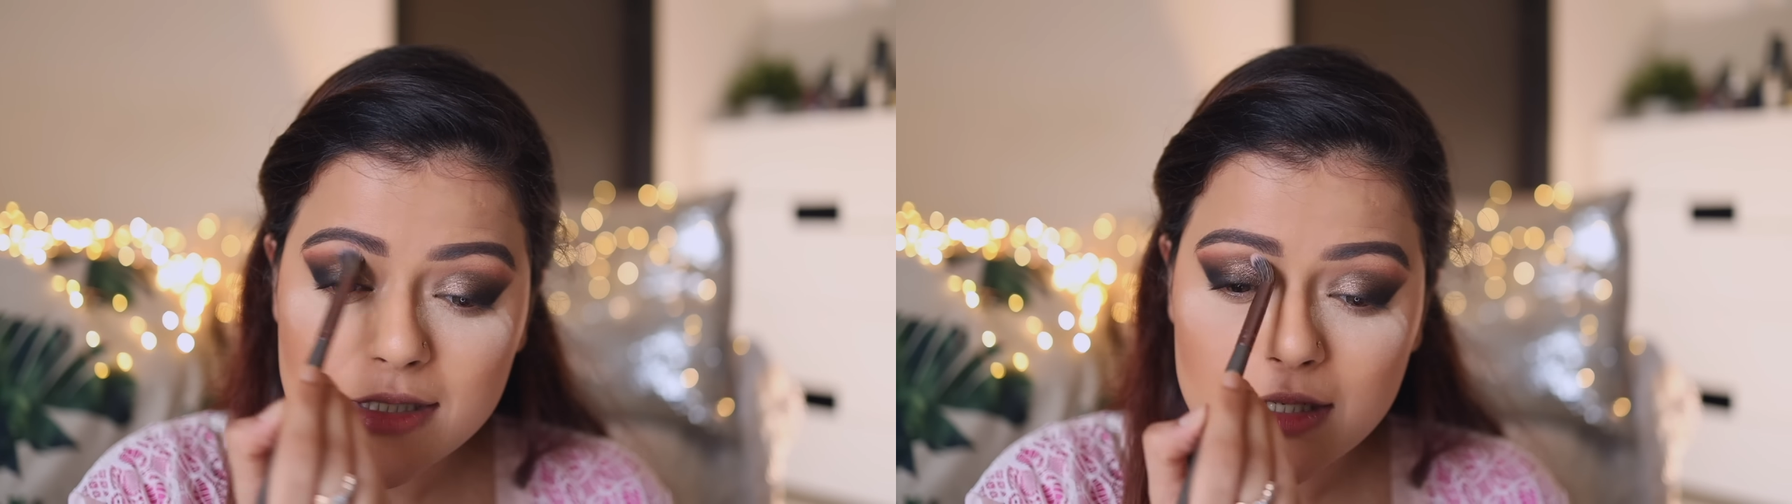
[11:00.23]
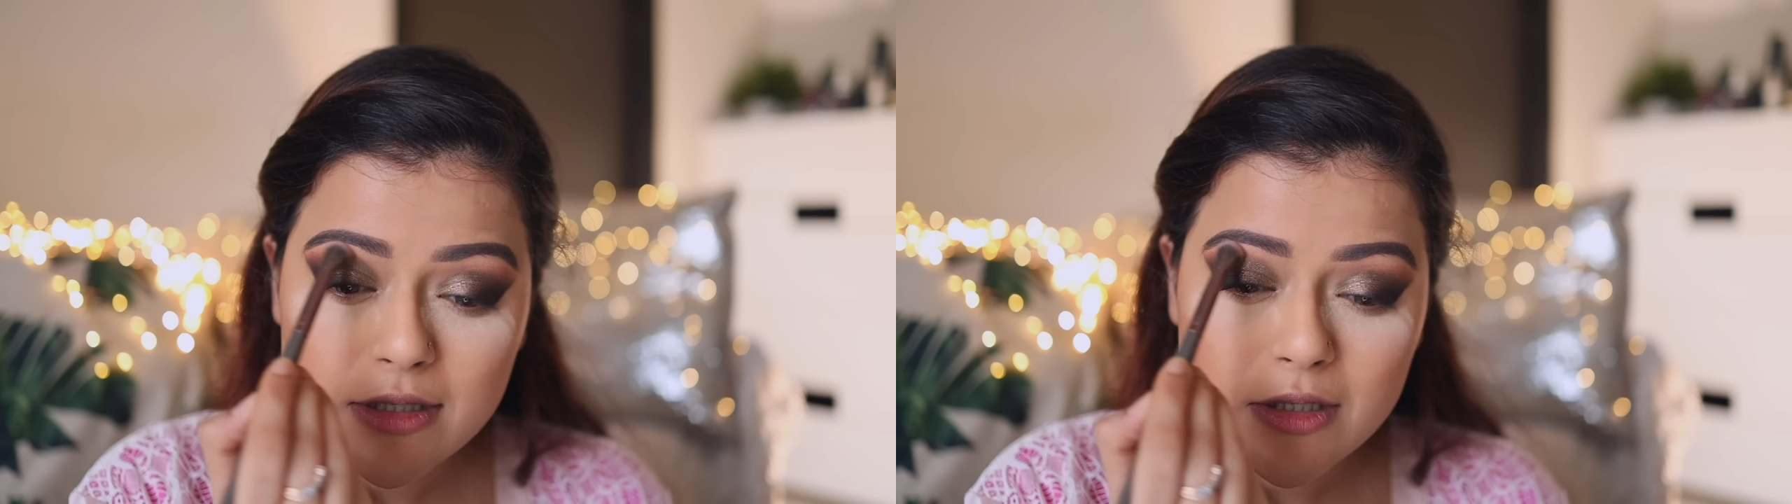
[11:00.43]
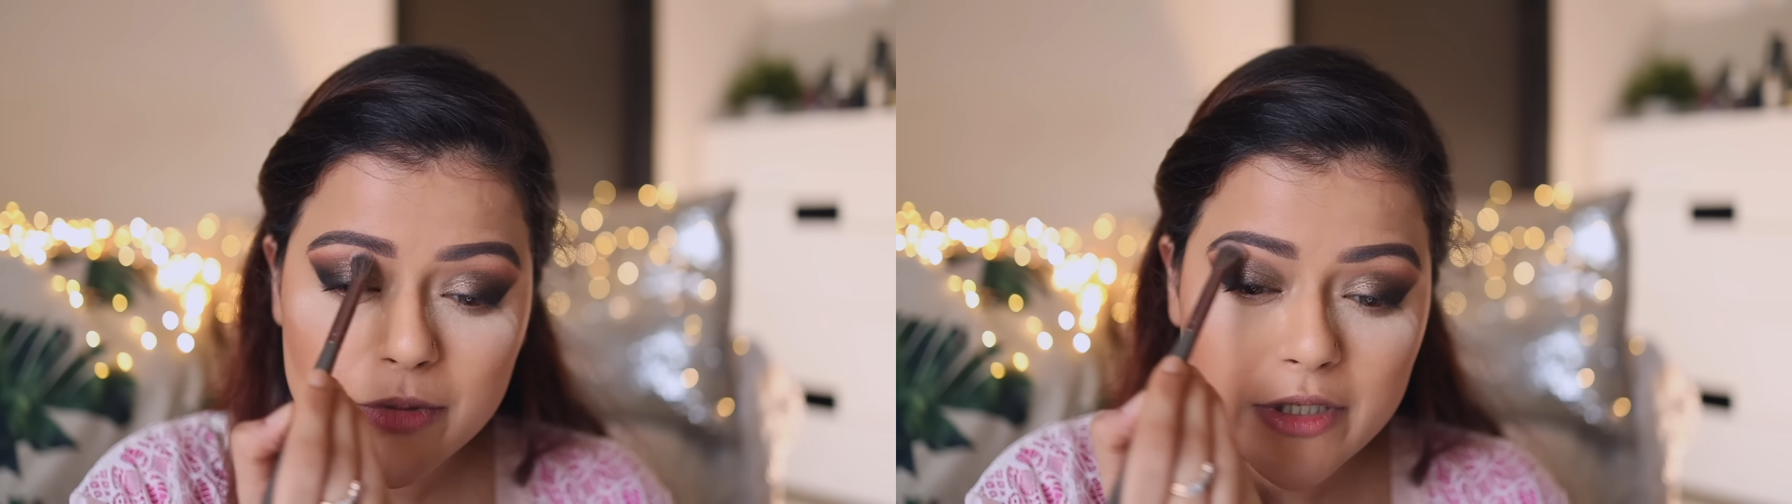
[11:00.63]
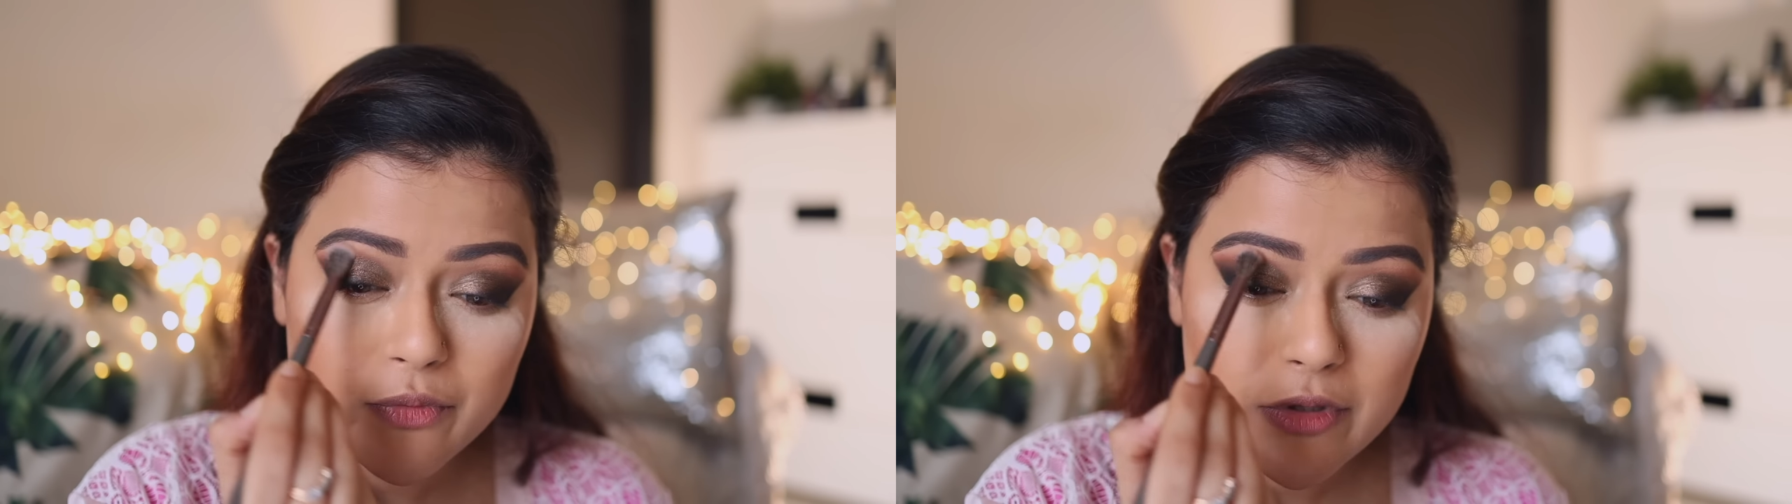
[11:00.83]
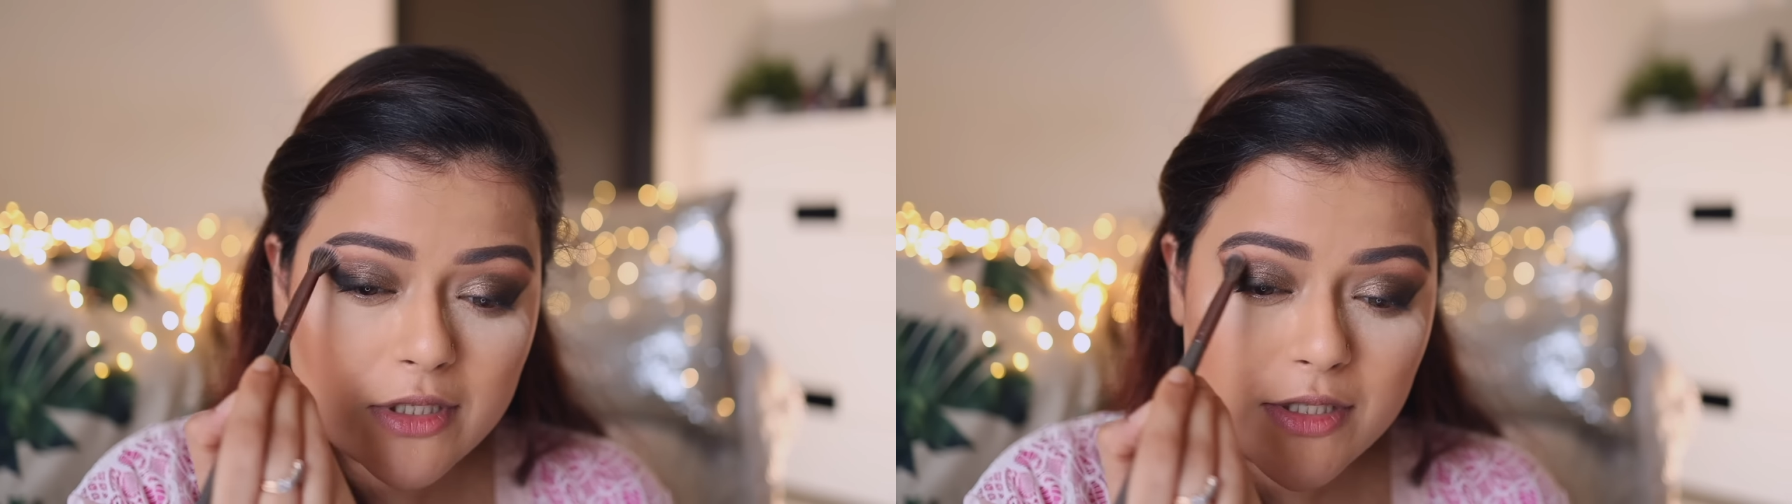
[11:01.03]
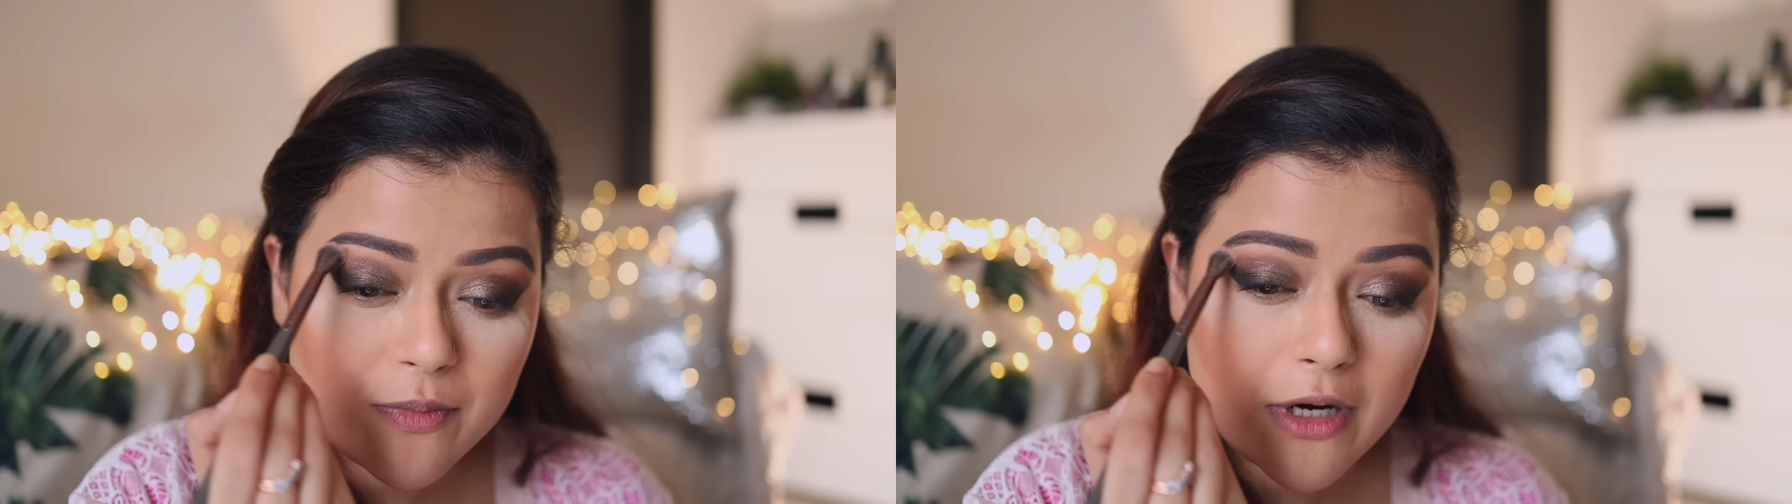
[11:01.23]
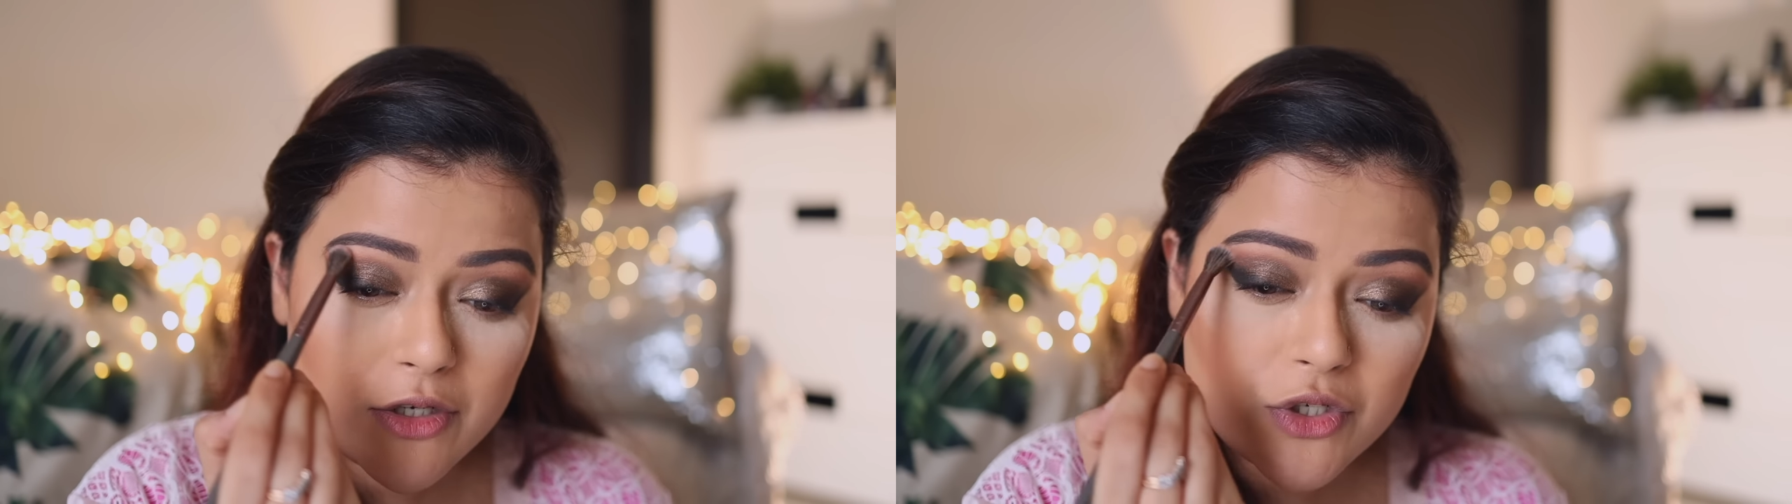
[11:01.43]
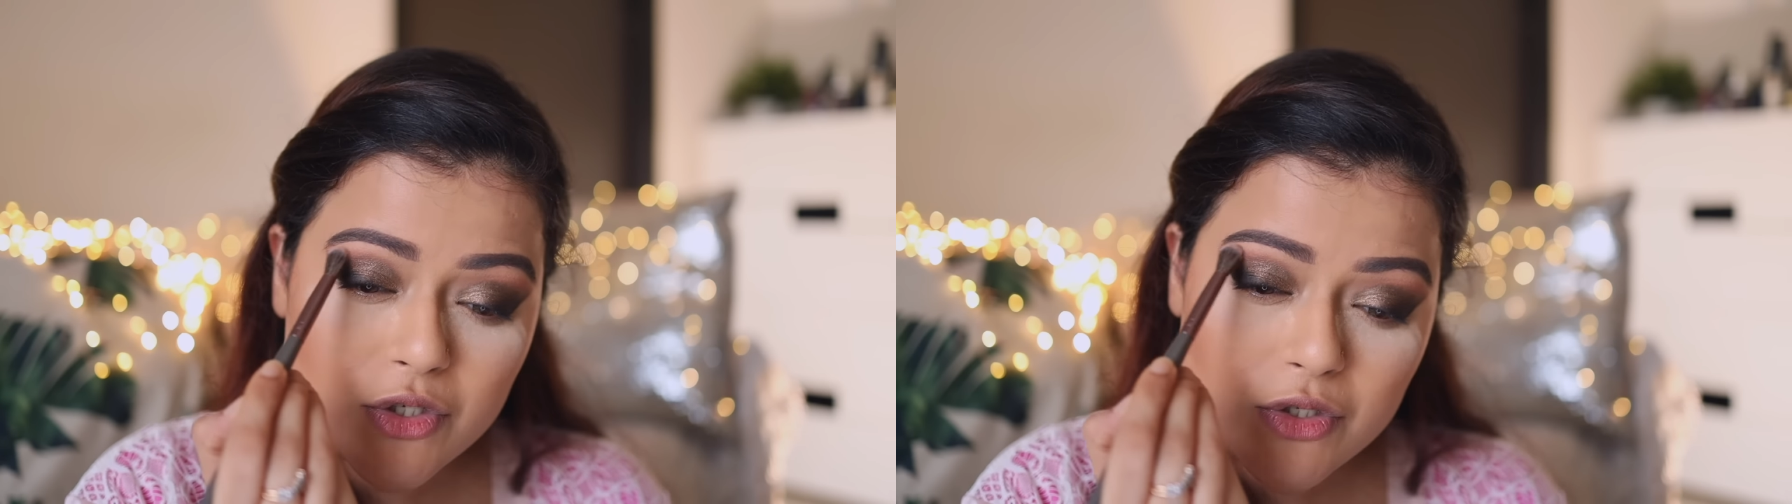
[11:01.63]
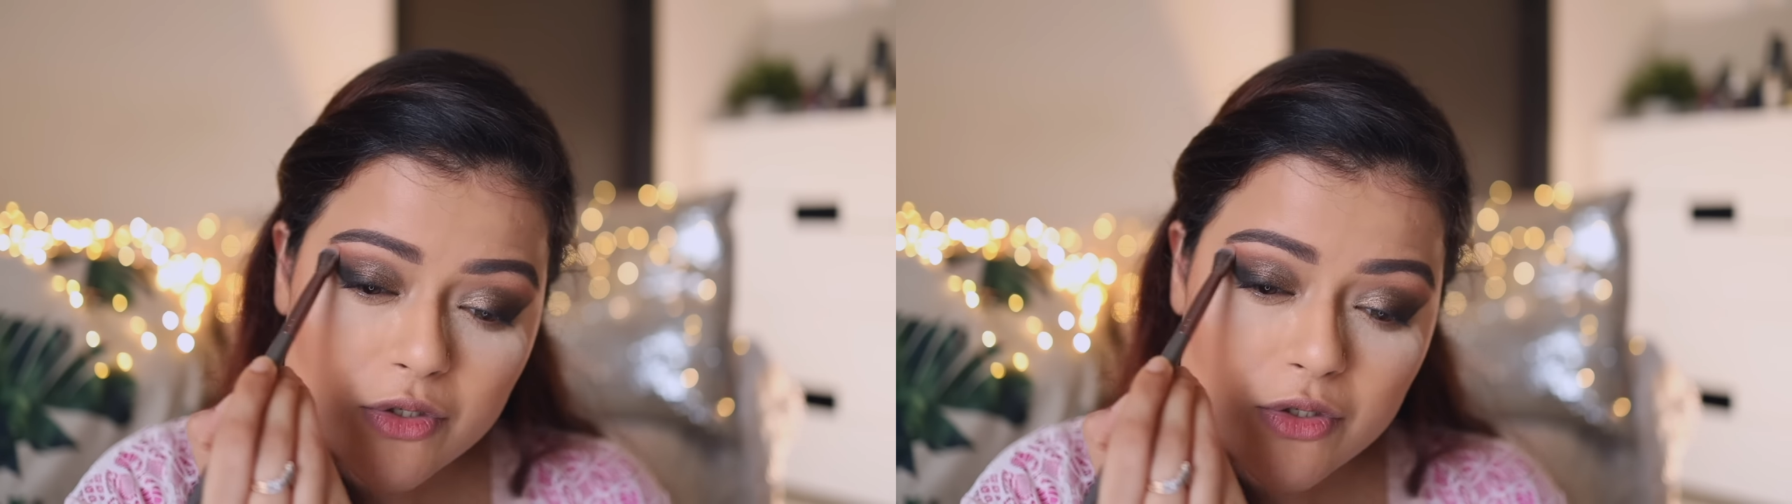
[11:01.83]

a little bit with this brush.